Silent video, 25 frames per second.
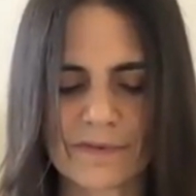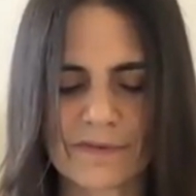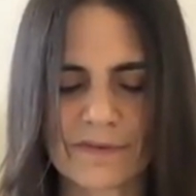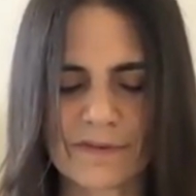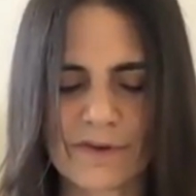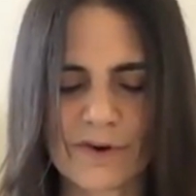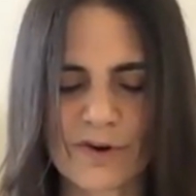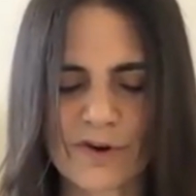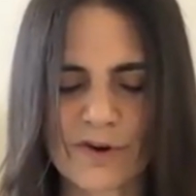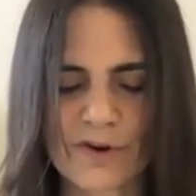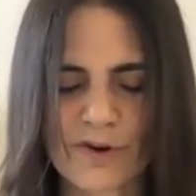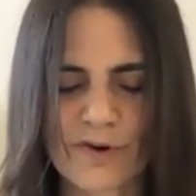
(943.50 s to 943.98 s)

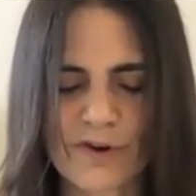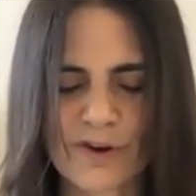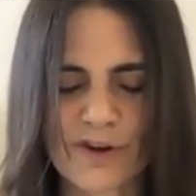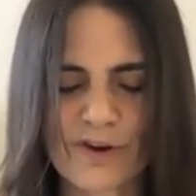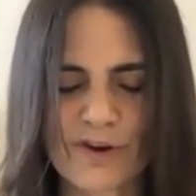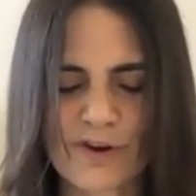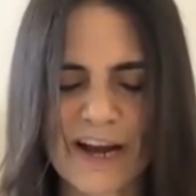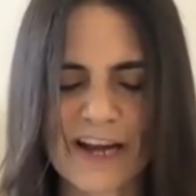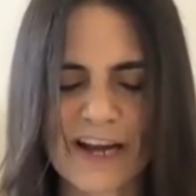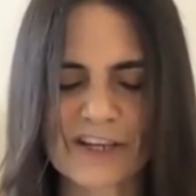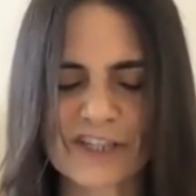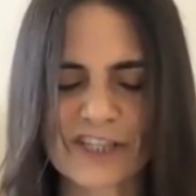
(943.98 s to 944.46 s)
or
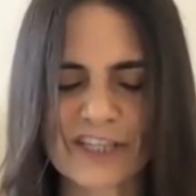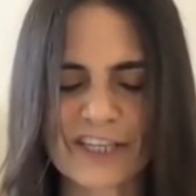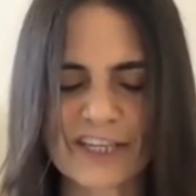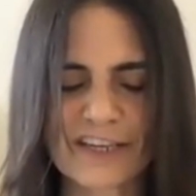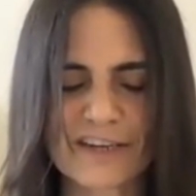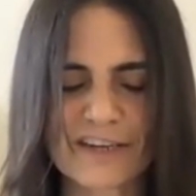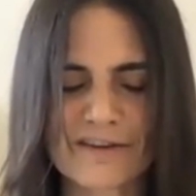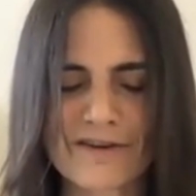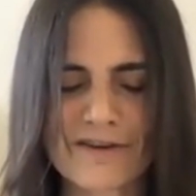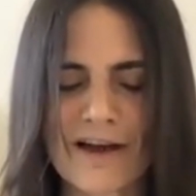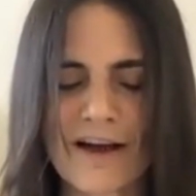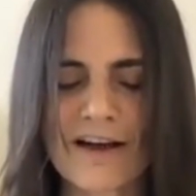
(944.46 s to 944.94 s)
you're actually
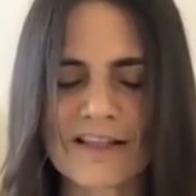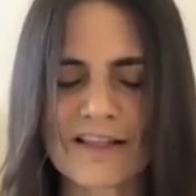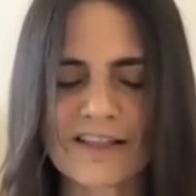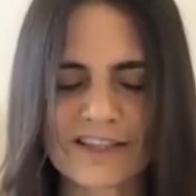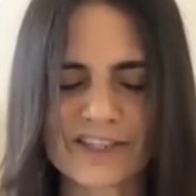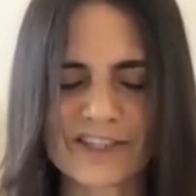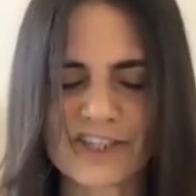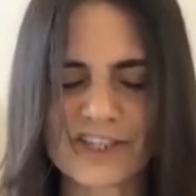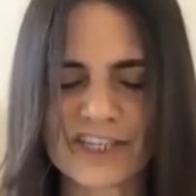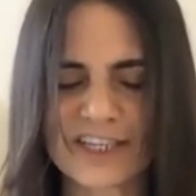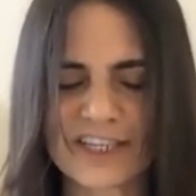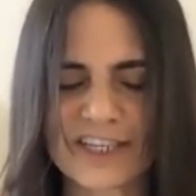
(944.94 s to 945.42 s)

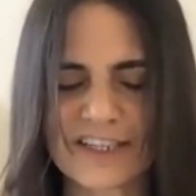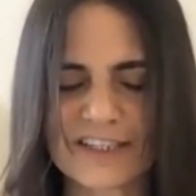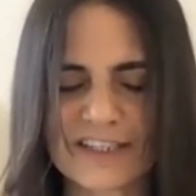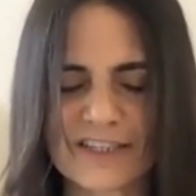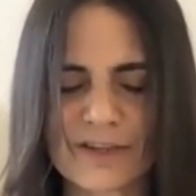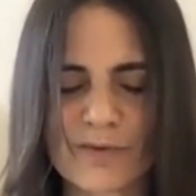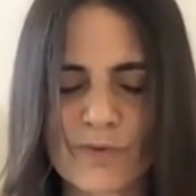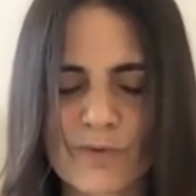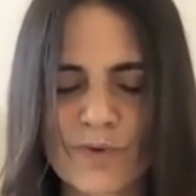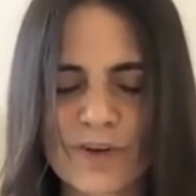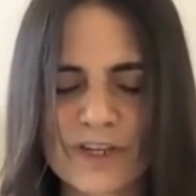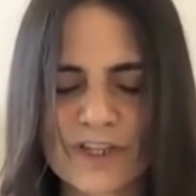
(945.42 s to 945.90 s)
acknowledging,
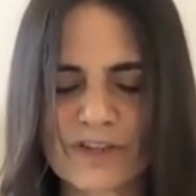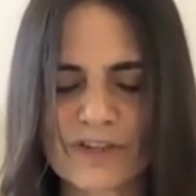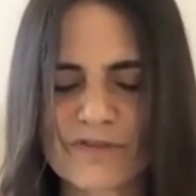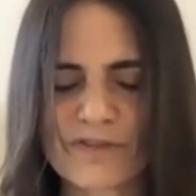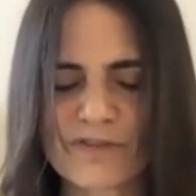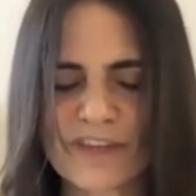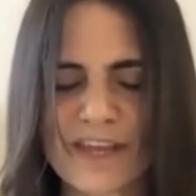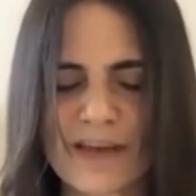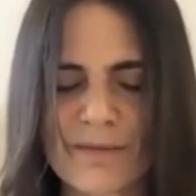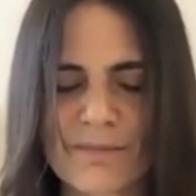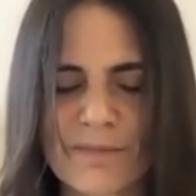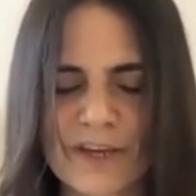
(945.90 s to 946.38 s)
it's a wish
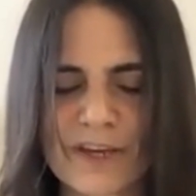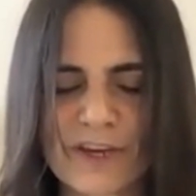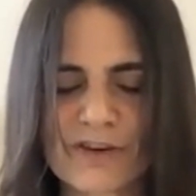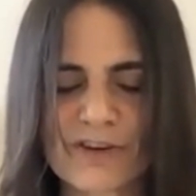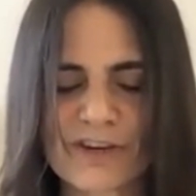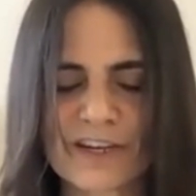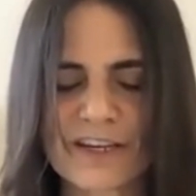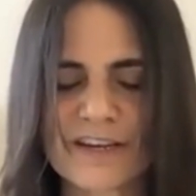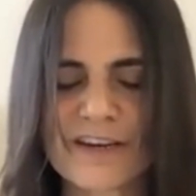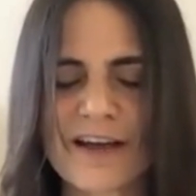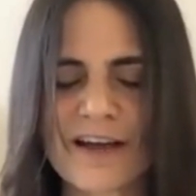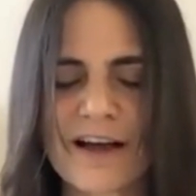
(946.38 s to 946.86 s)
for them, but
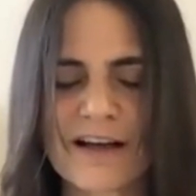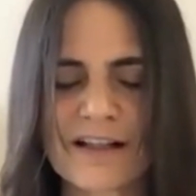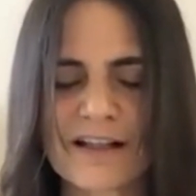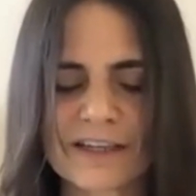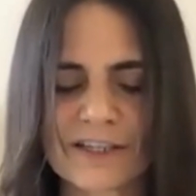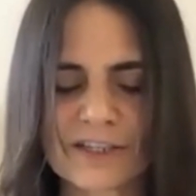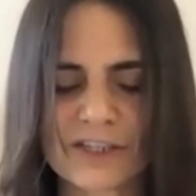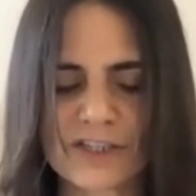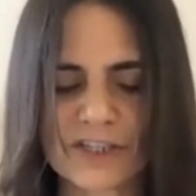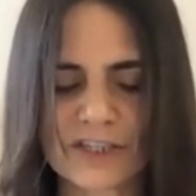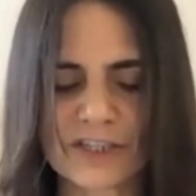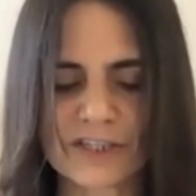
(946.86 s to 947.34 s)
you're
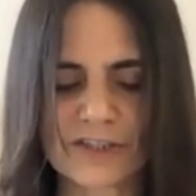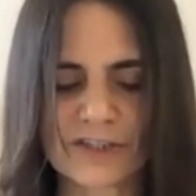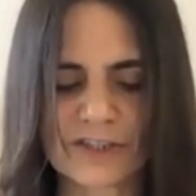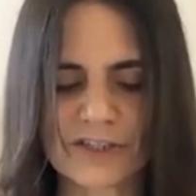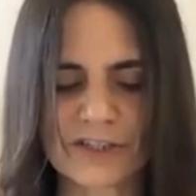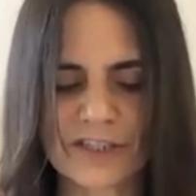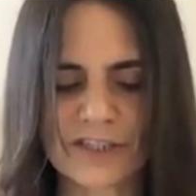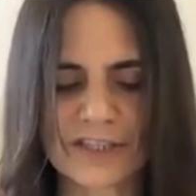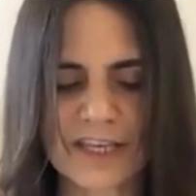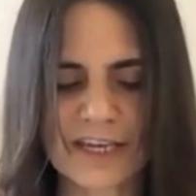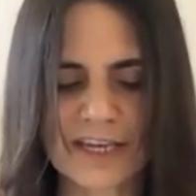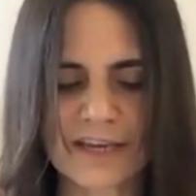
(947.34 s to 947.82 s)
acknowledging,
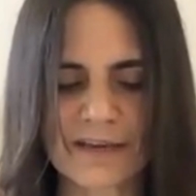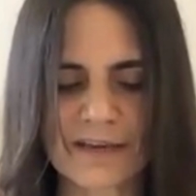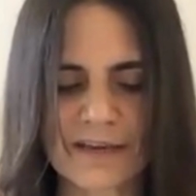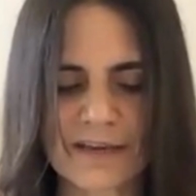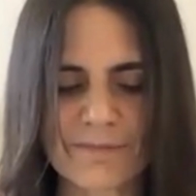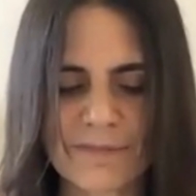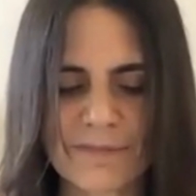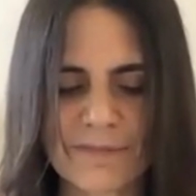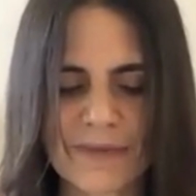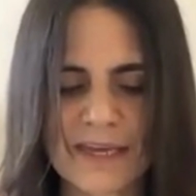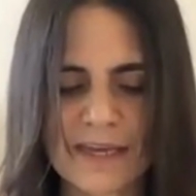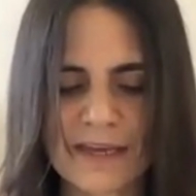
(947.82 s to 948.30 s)
just like
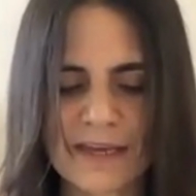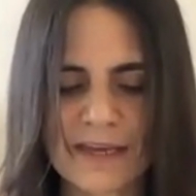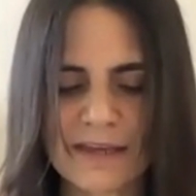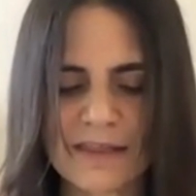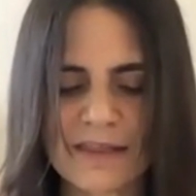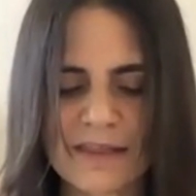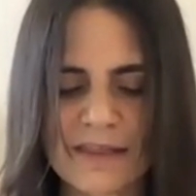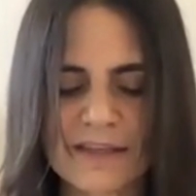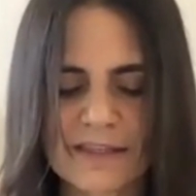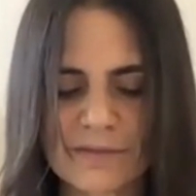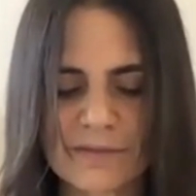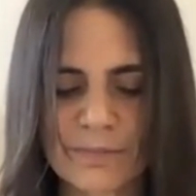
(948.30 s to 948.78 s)
me,
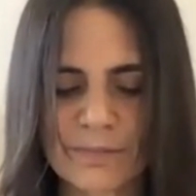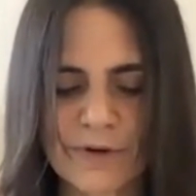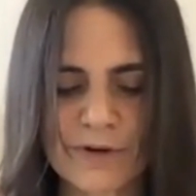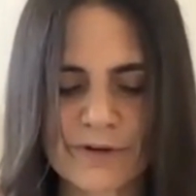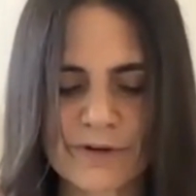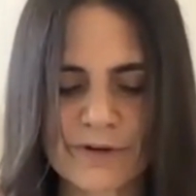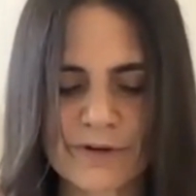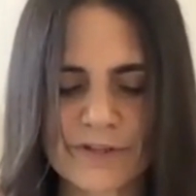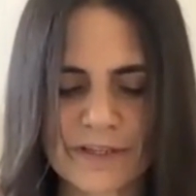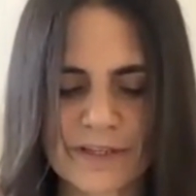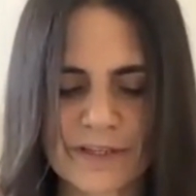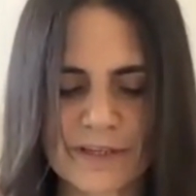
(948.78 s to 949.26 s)
this
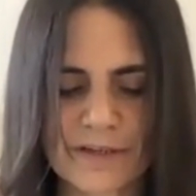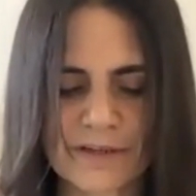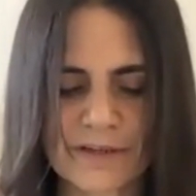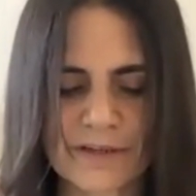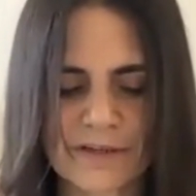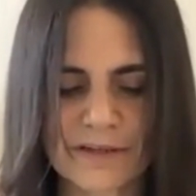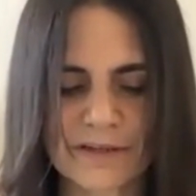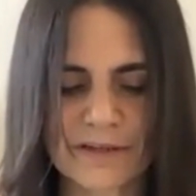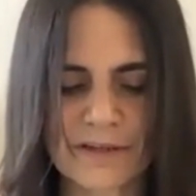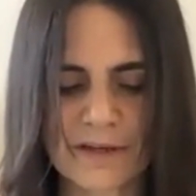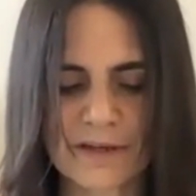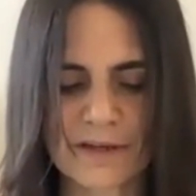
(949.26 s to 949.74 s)

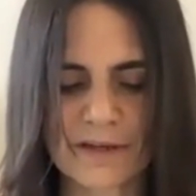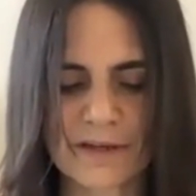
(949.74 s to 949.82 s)
person